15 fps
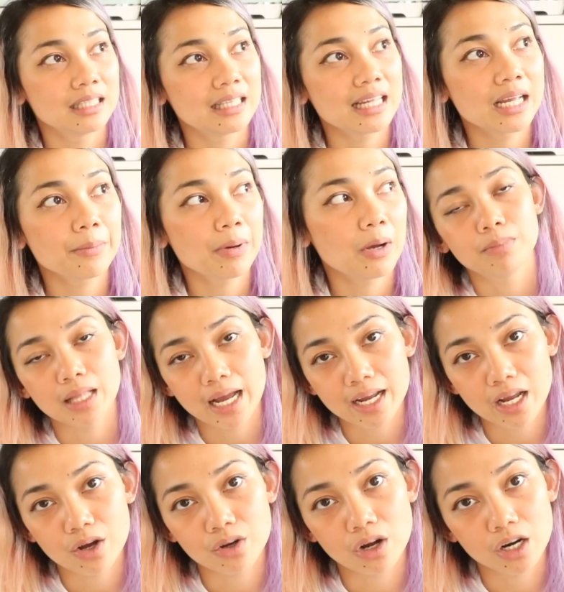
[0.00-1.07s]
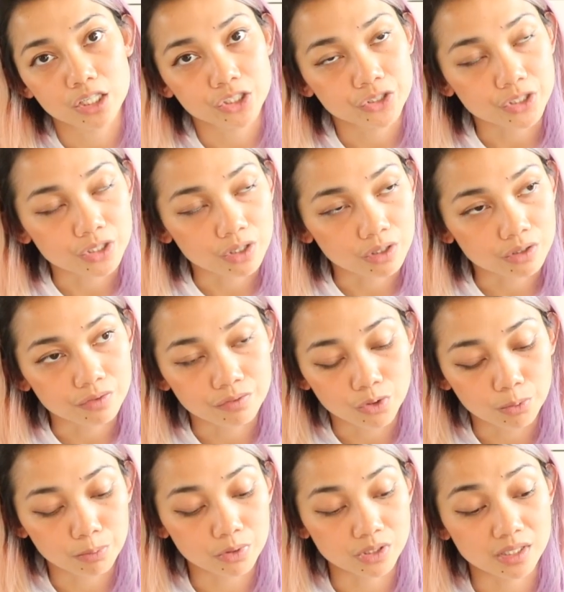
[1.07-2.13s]
The thing about blackout Archer and Olive
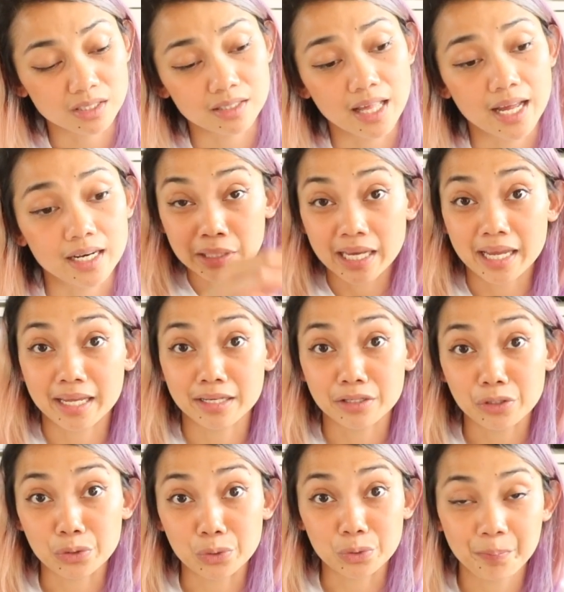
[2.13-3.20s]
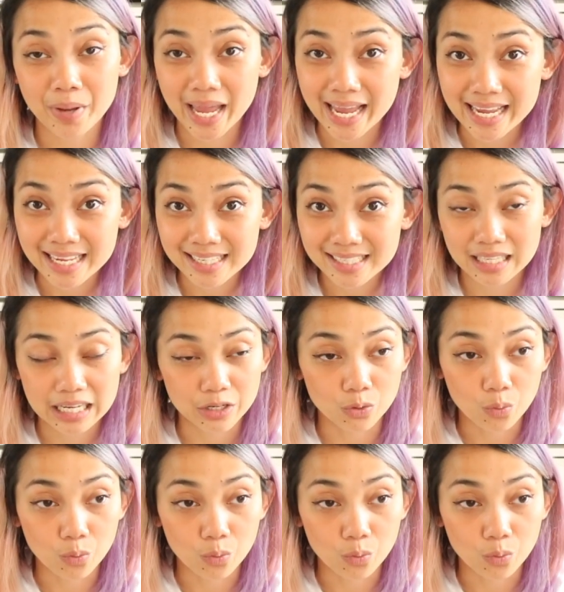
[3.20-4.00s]
notebooks is that you can use paint like